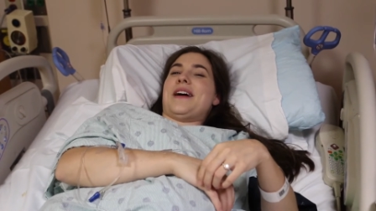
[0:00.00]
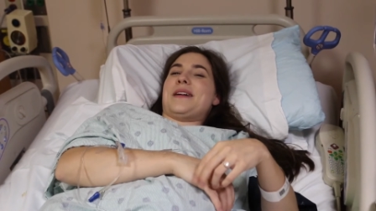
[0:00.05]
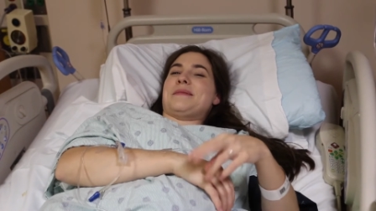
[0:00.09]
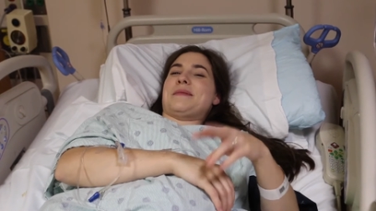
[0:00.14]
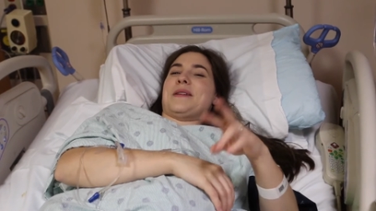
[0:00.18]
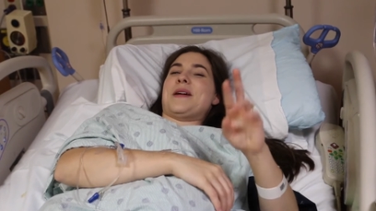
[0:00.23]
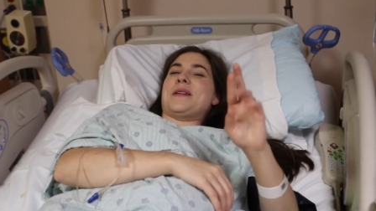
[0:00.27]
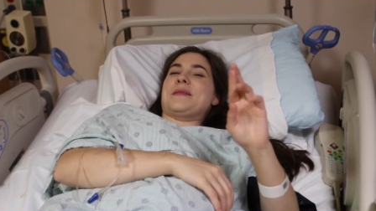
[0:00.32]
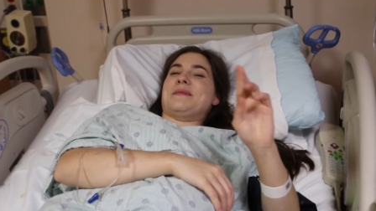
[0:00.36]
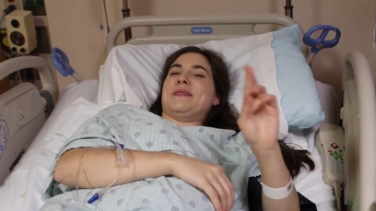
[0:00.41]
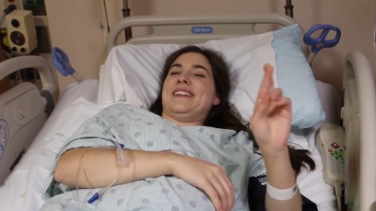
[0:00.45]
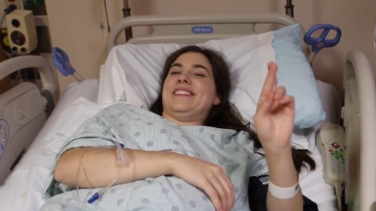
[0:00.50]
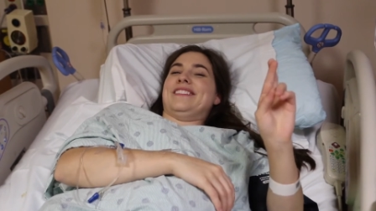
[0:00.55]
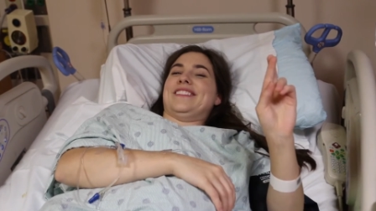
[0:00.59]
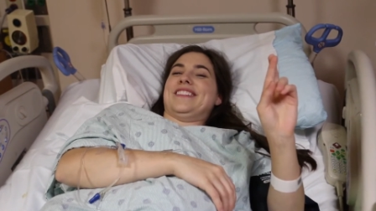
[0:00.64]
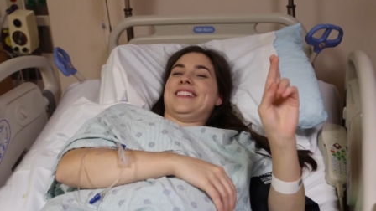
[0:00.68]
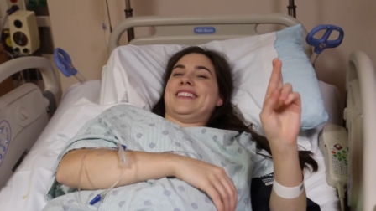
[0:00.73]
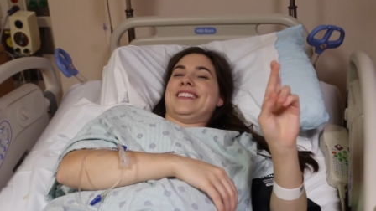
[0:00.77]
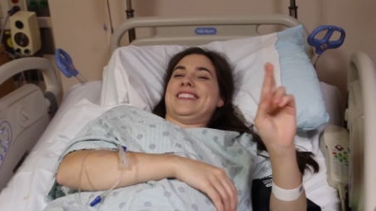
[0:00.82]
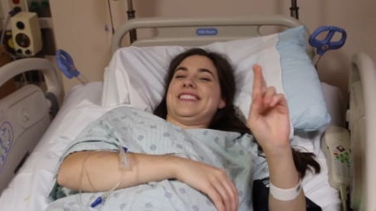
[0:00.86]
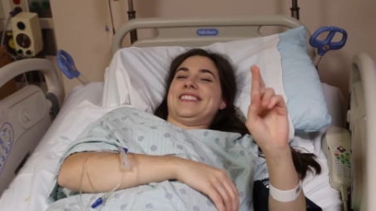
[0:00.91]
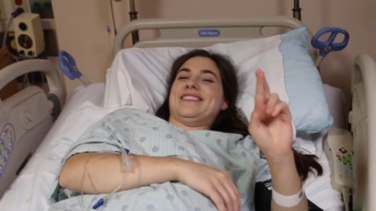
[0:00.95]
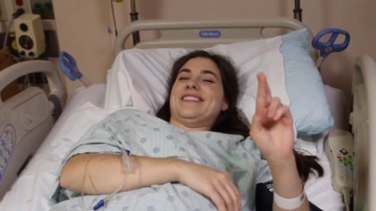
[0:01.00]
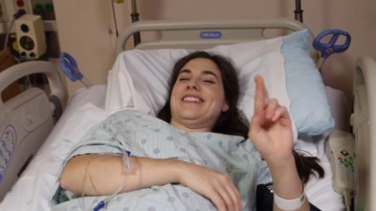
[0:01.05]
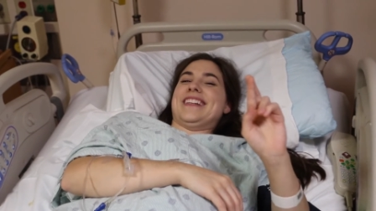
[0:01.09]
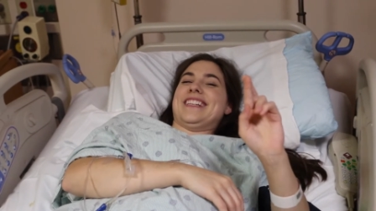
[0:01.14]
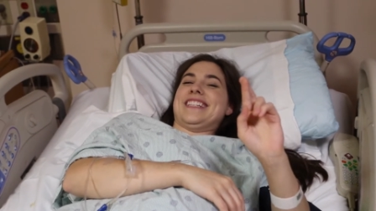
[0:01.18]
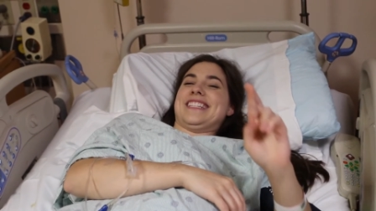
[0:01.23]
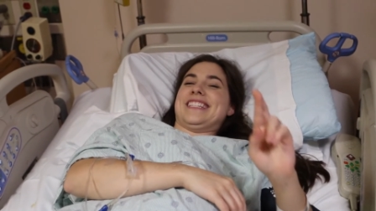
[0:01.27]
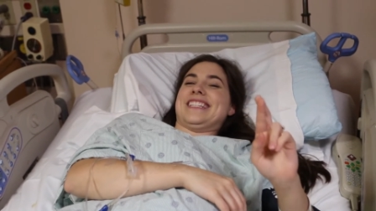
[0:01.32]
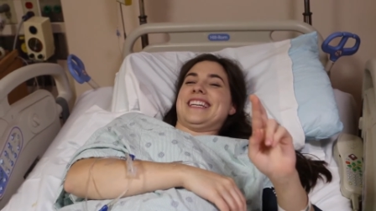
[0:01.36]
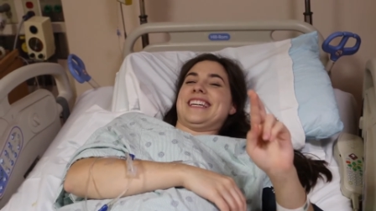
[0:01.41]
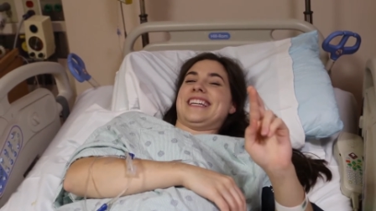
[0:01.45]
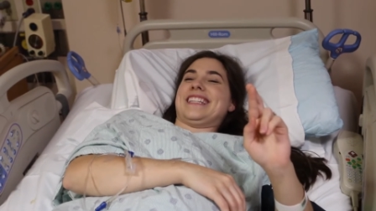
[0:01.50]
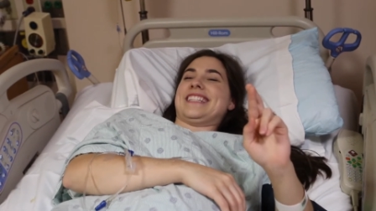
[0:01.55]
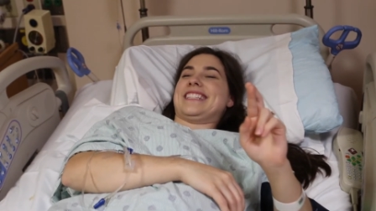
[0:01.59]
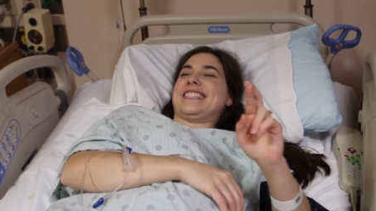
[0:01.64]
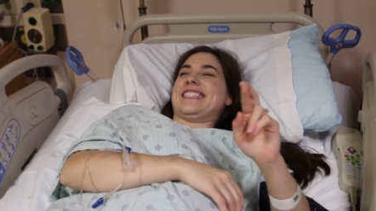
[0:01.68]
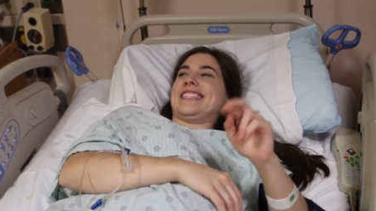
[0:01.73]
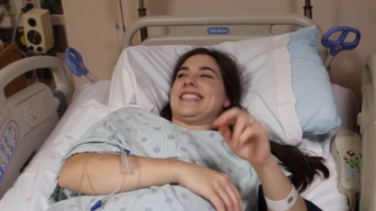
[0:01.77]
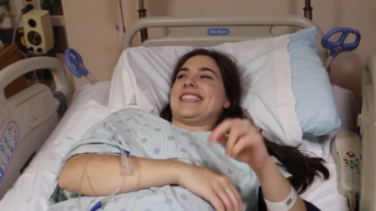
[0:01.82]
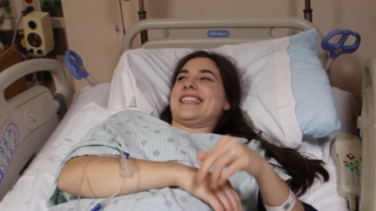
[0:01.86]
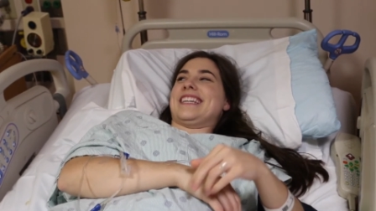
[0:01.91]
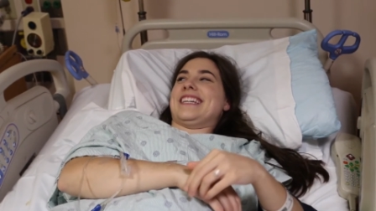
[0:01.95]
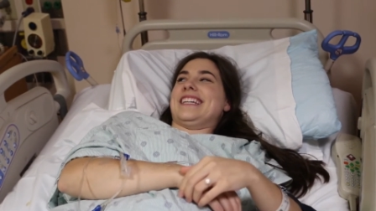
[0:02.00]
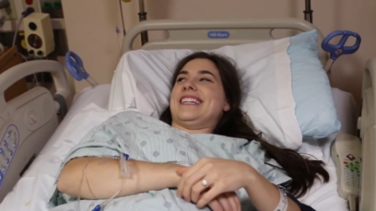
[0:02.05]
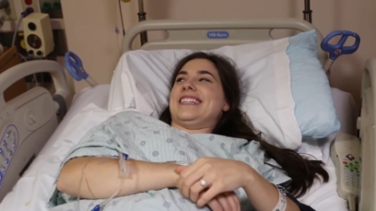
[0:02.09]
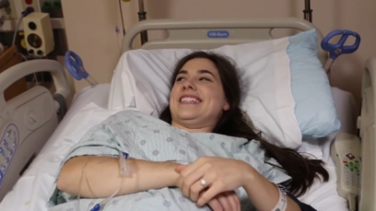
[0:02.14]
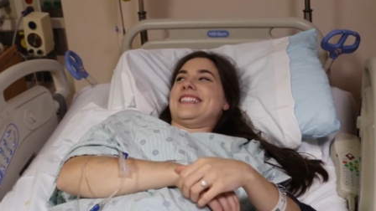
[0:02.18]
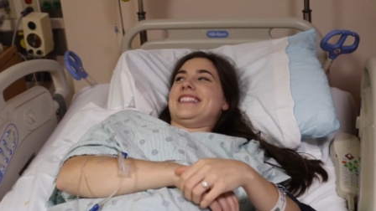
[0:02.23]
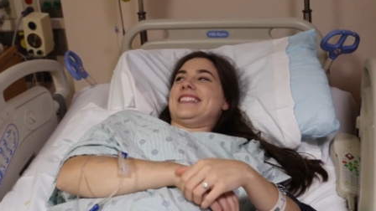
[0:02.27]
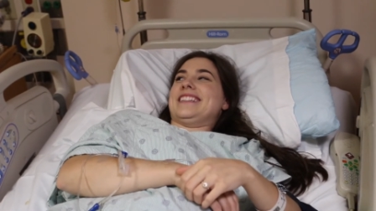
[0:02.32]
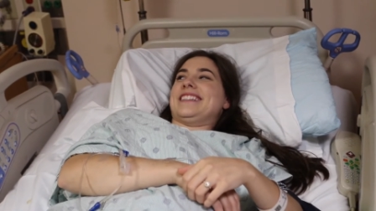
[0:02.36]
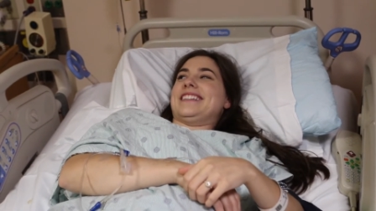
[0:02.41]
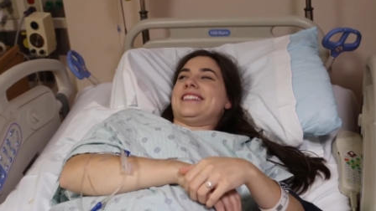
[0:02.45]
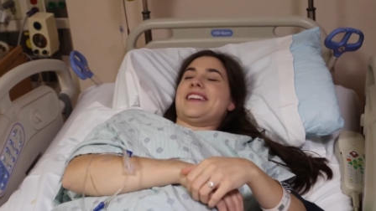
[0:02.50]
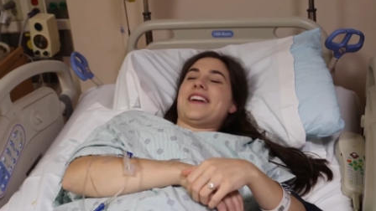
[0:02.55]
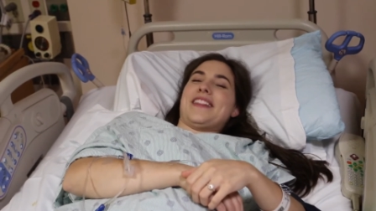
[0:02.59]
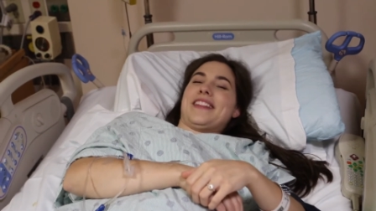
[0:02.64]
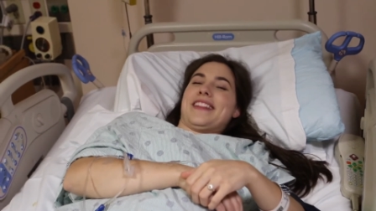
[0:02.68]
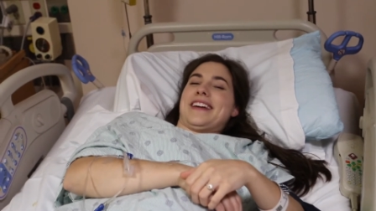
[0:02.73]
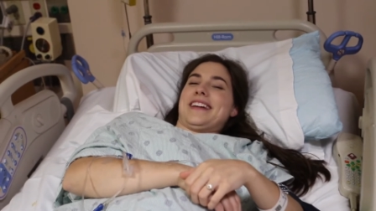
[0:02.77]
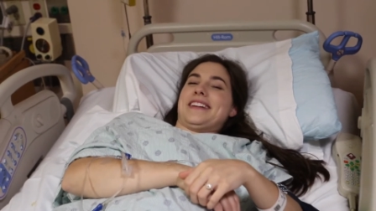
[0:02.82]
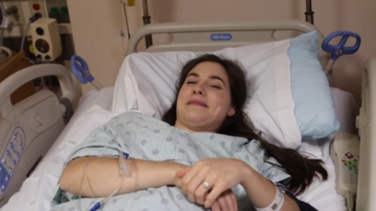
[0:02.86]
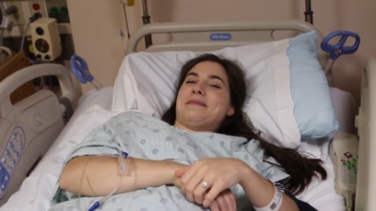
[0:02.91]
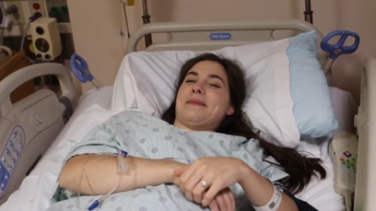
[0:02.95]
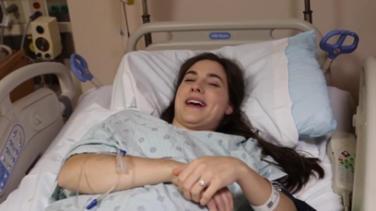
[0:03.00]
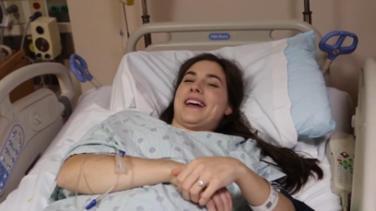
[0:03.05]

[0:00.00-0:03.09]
I'm hoping for the 26th. Not that it